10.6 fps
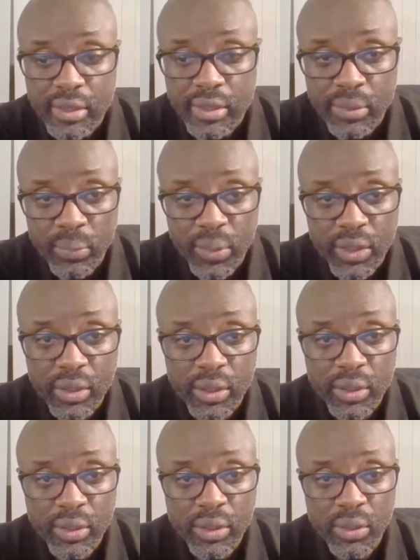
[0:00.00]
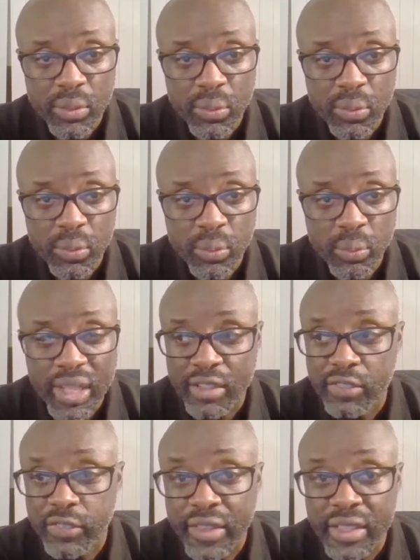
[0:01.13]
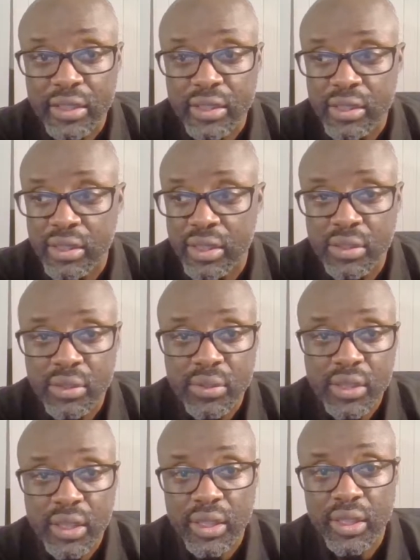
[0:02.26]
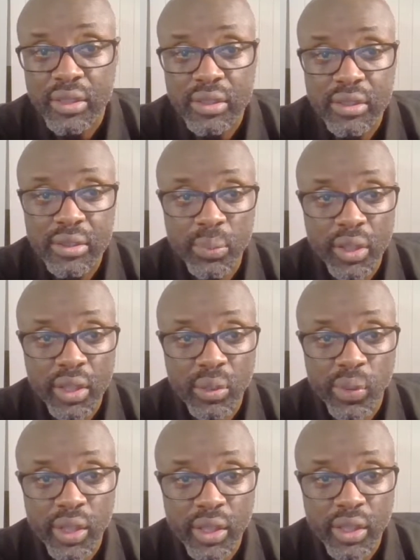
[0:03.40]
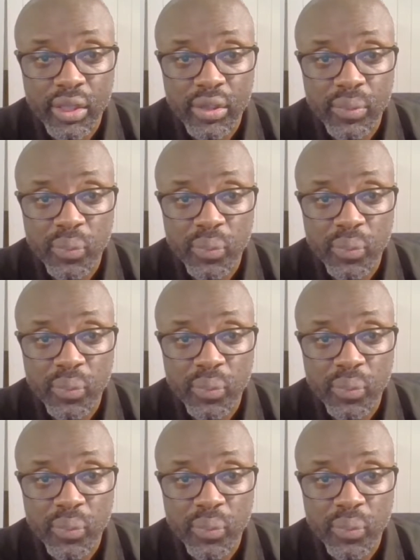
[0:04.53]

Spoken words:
we have failed. It's to say that we are really